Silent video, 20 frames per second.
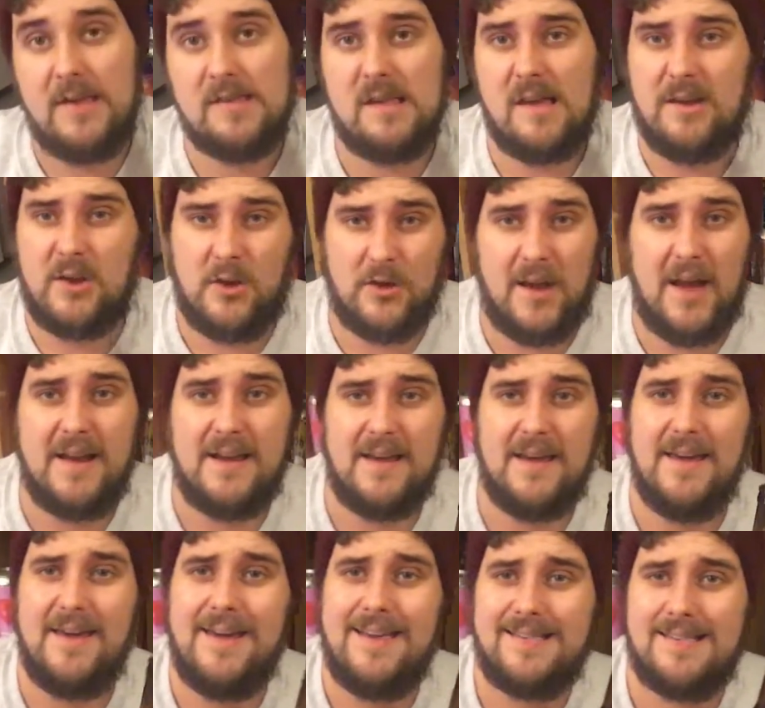Is it a good
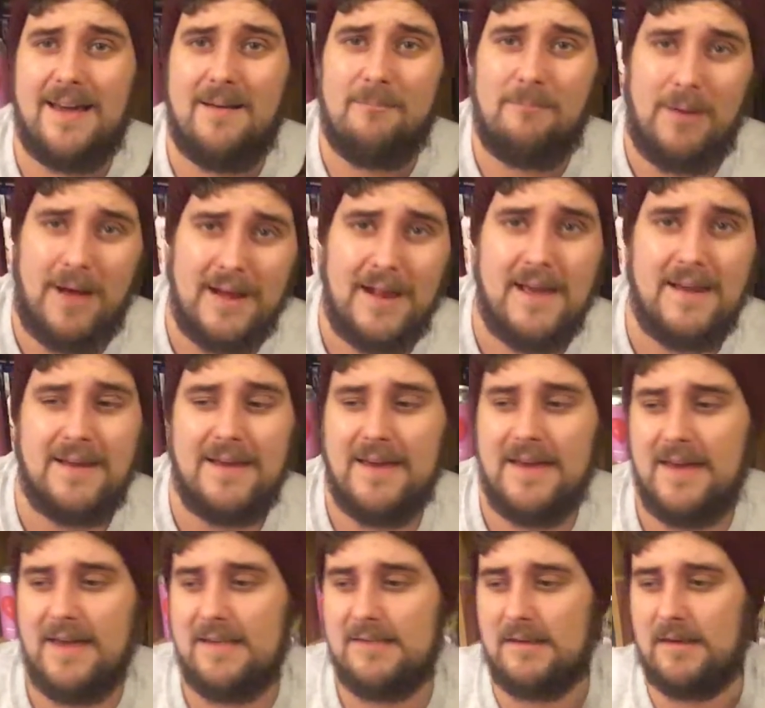idea? Is it a bad
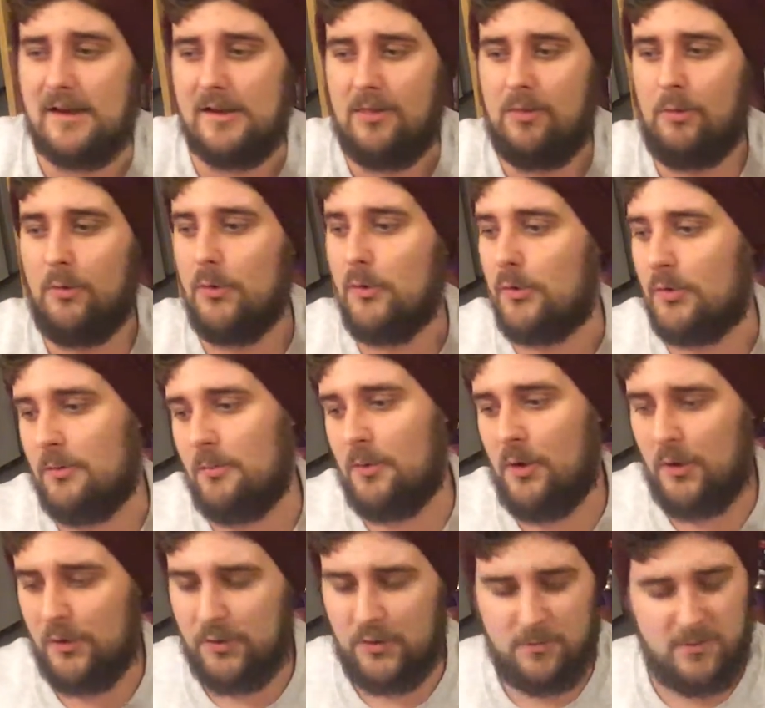idea? Is it going to lose them
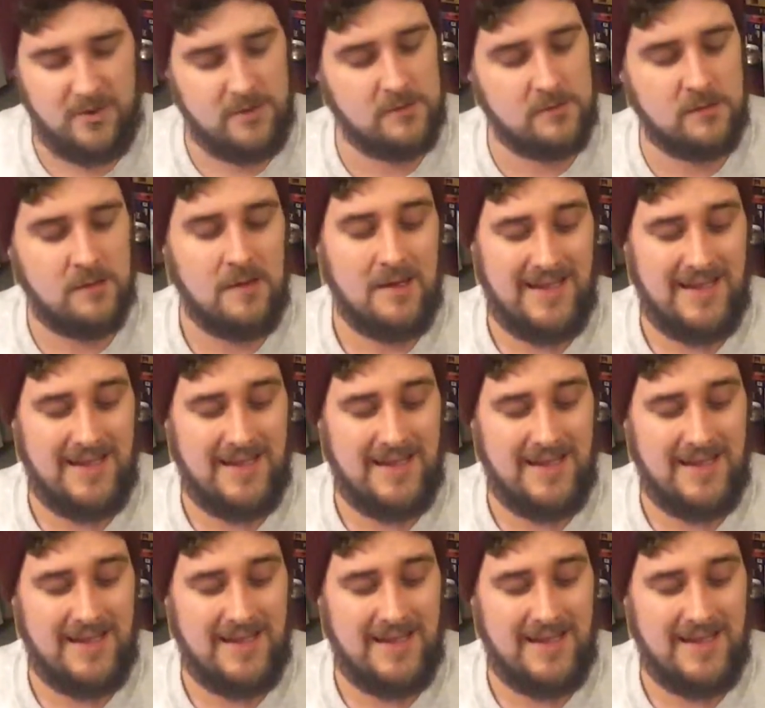customers?